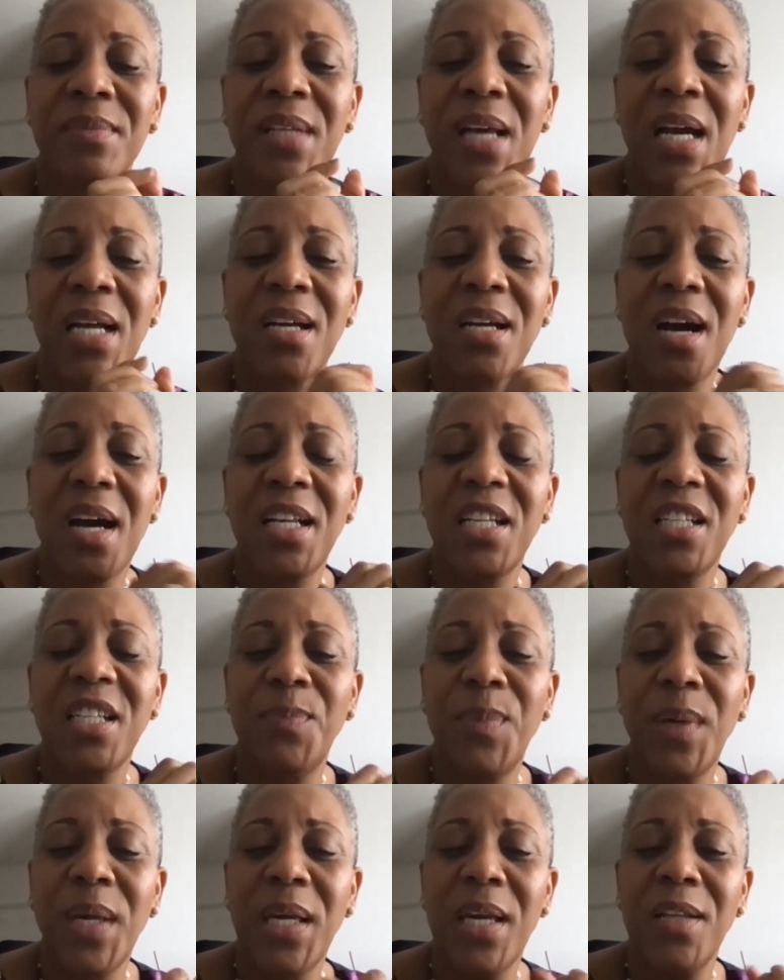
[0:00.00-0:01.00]
And God is
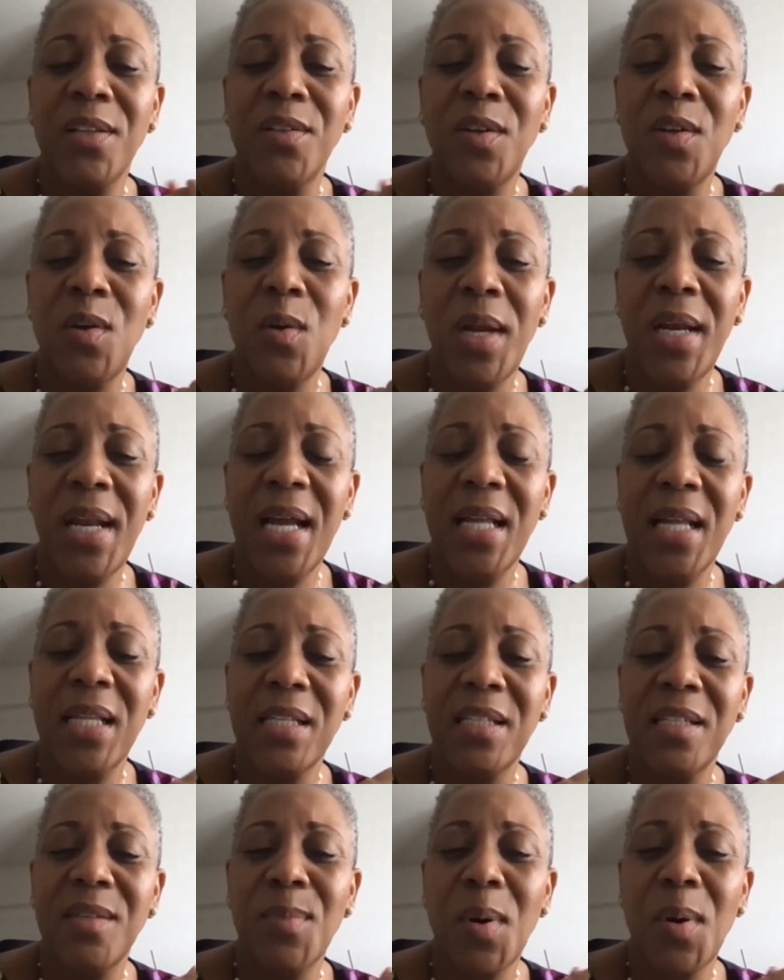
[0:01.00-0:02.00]
speaking to you and I
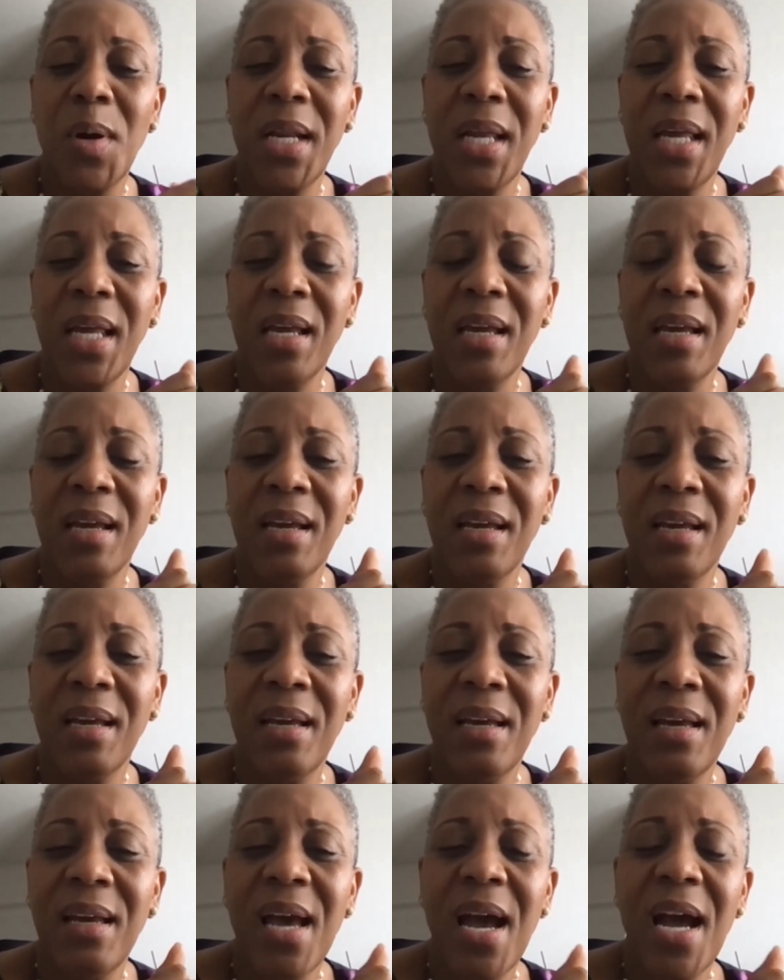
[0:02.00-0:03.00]
this morning.
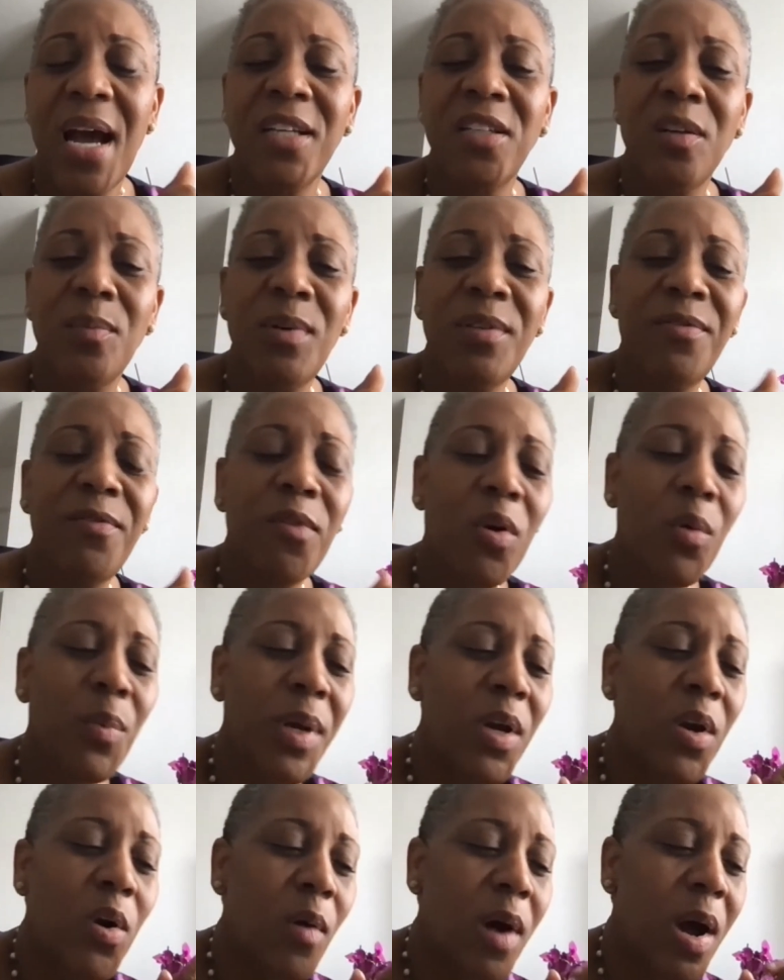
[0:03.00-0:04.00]
And so before we
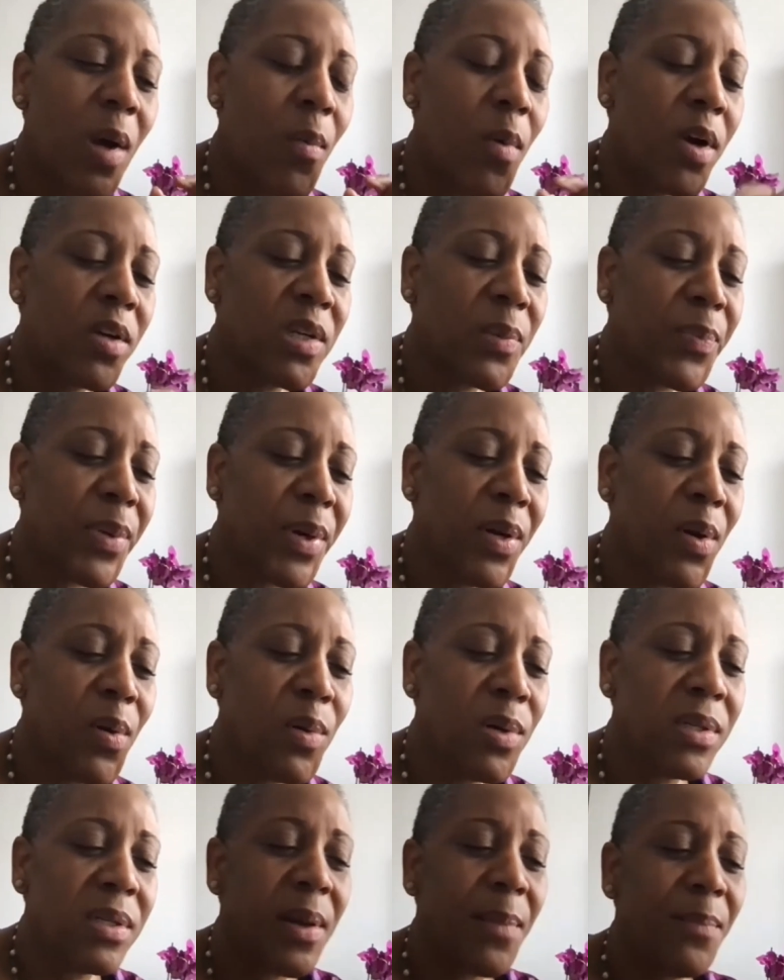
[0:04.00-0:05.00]
go, I want to
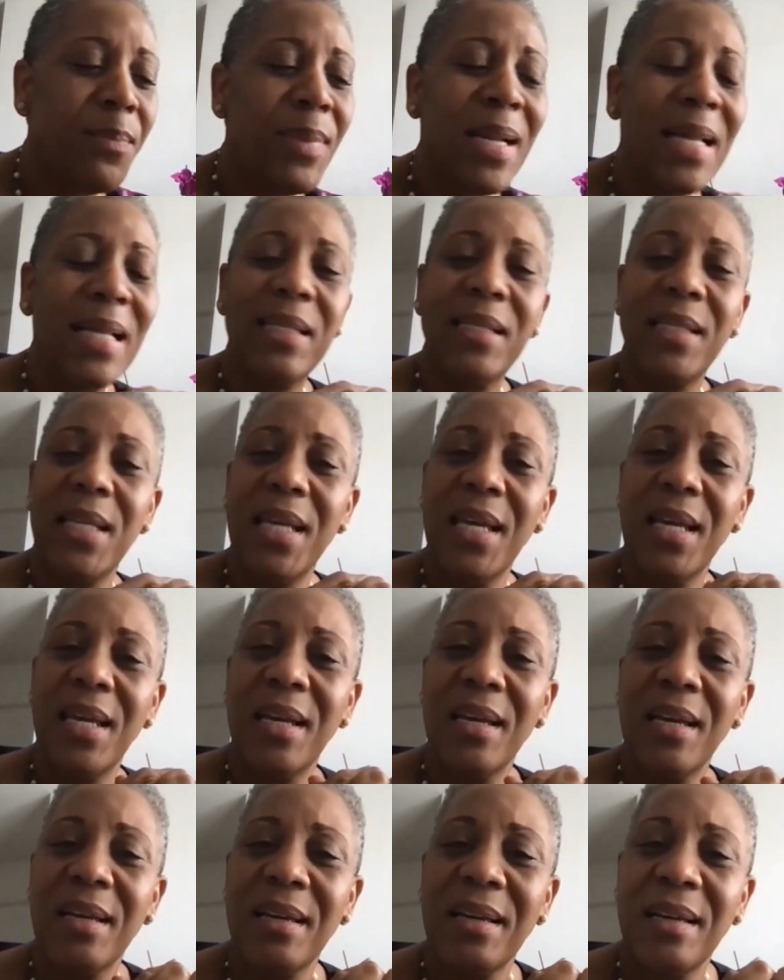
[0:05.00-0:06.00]
pronounce a
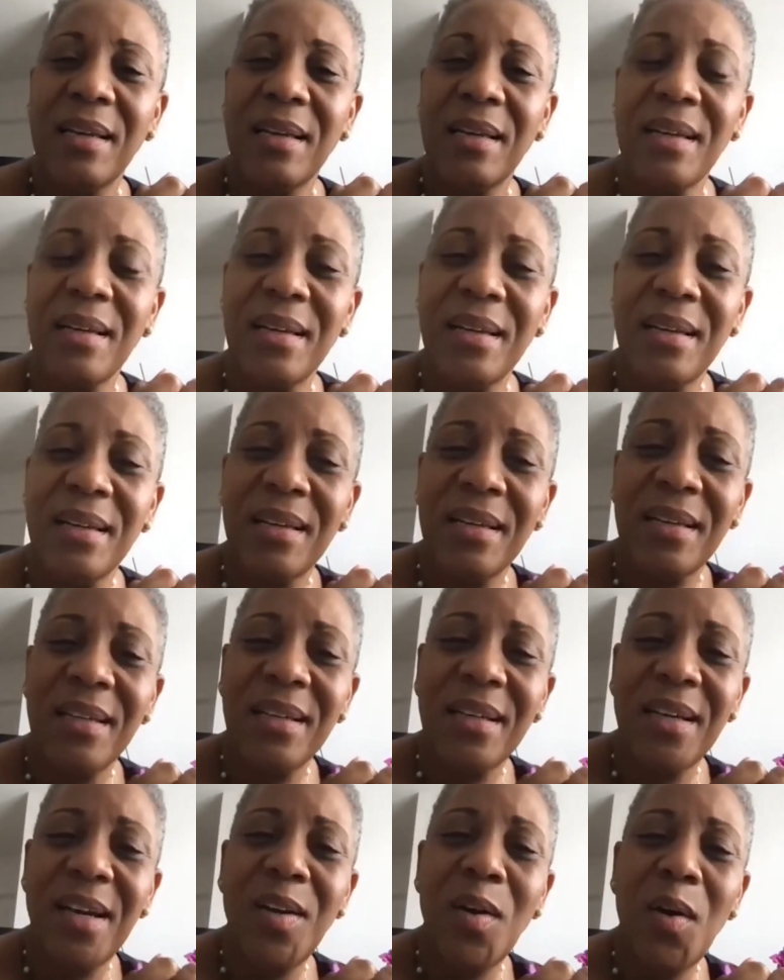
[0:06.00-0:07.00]
blessing
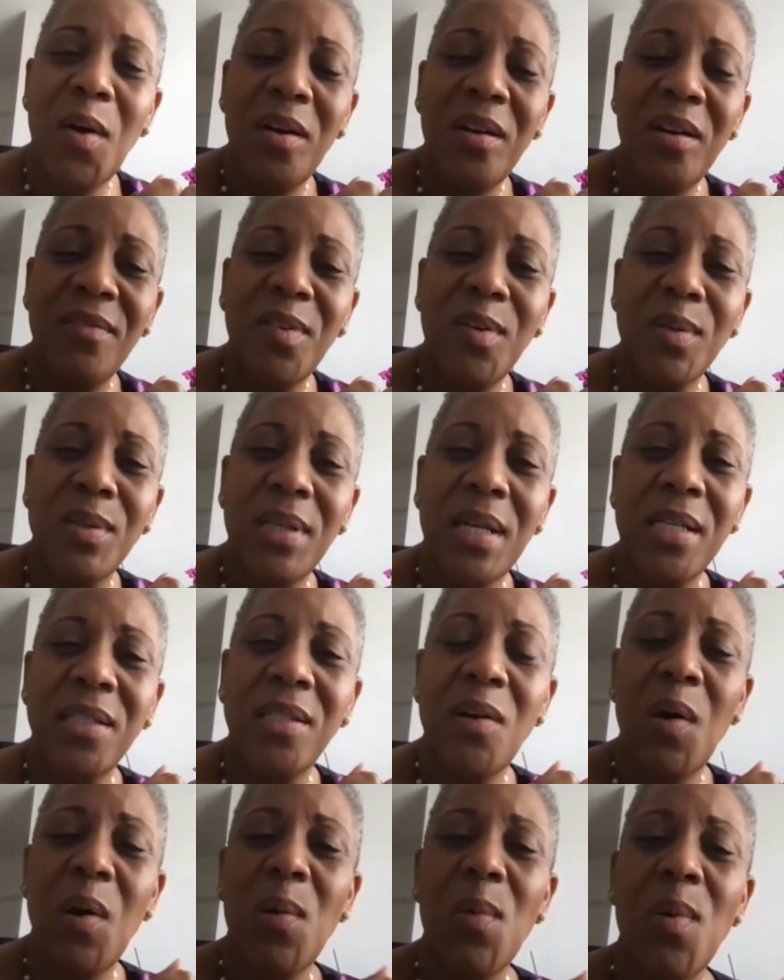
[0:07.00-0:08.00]
on all of us. And
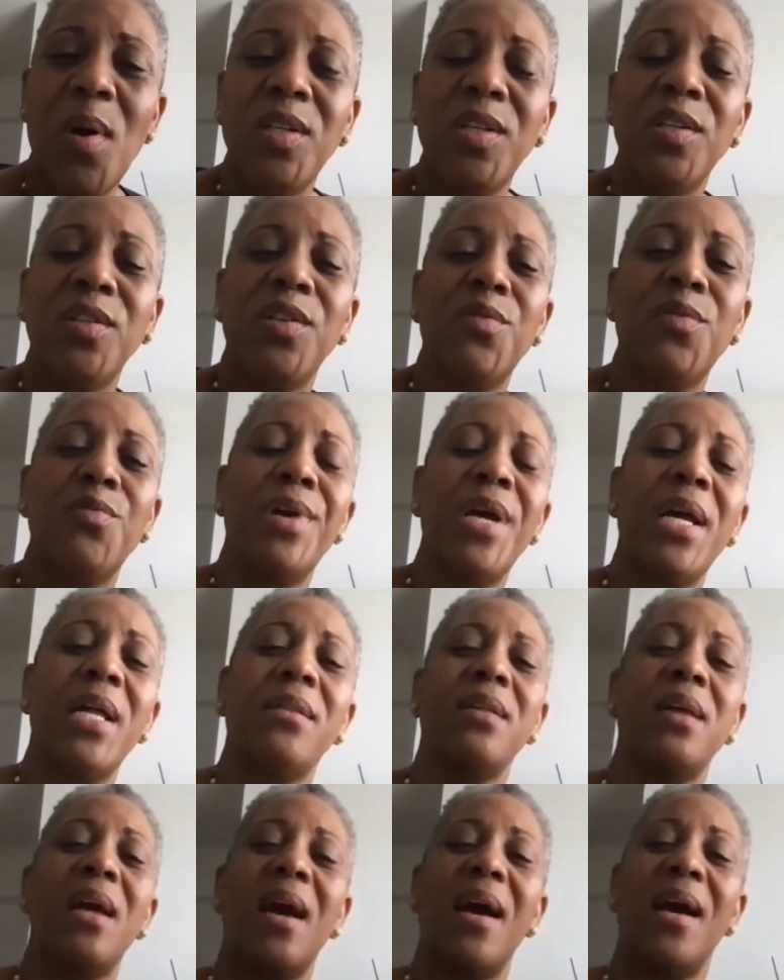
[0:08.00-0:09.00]
so I want you to
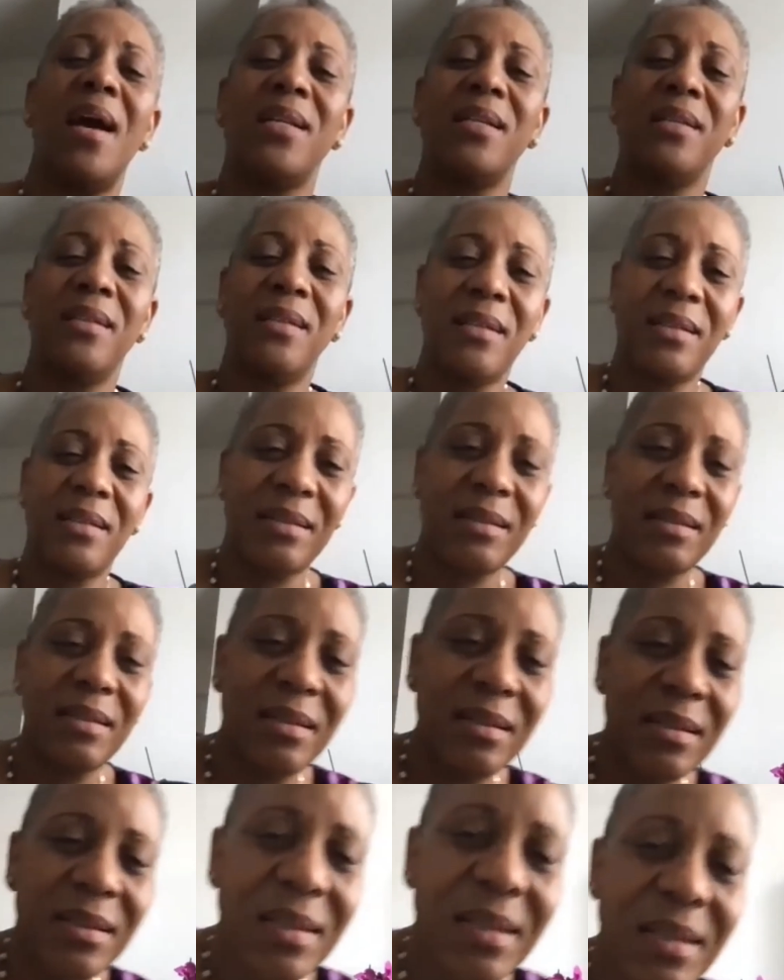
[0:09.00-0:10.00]
raise your hands
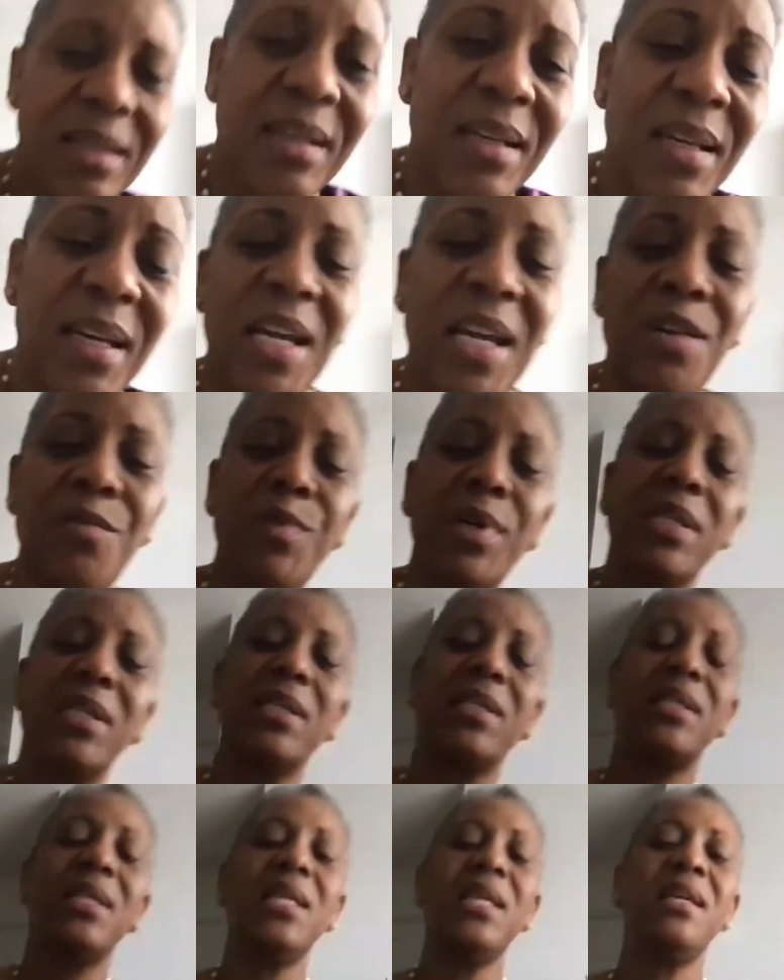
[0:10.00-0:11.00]
in
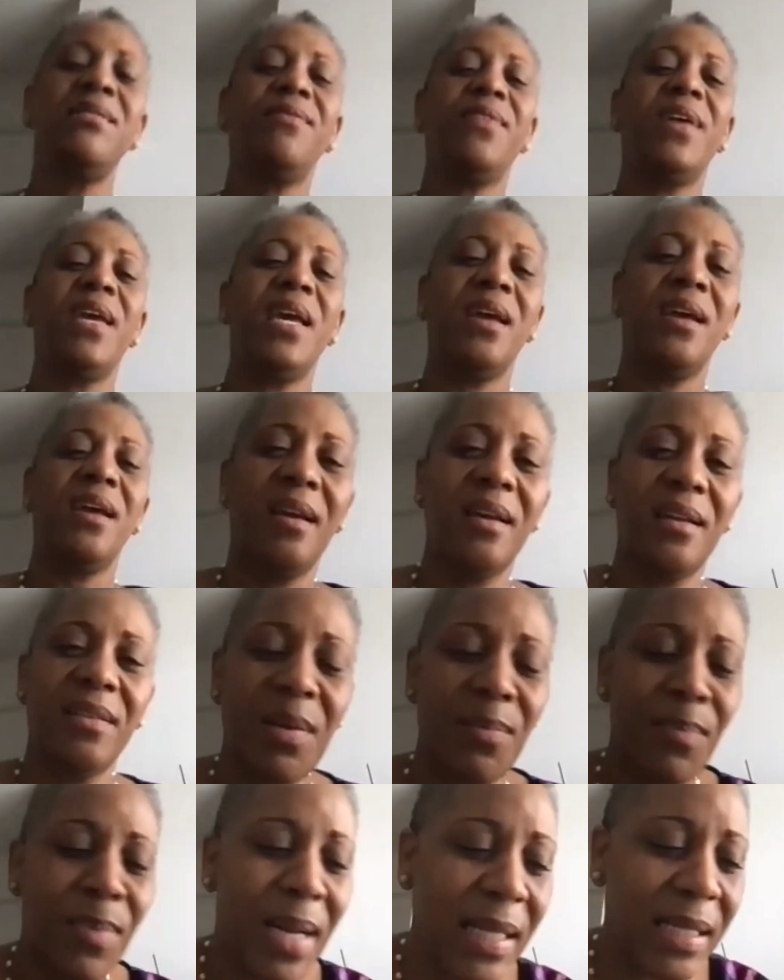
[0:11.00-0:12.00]
receiving
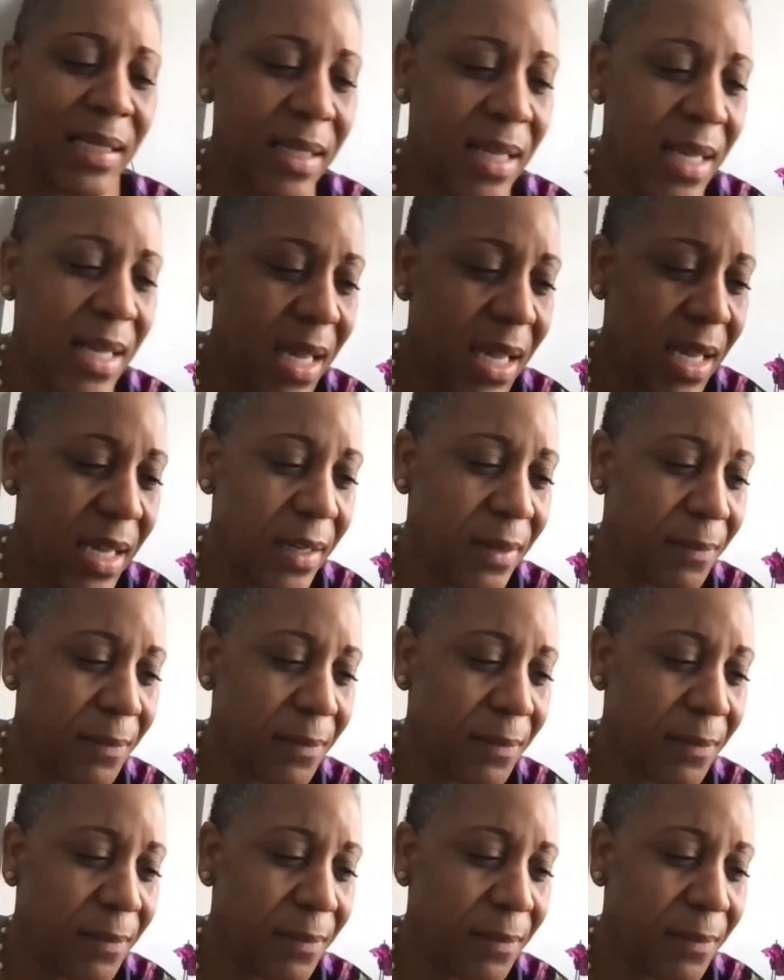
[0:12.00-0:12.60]
the blessing.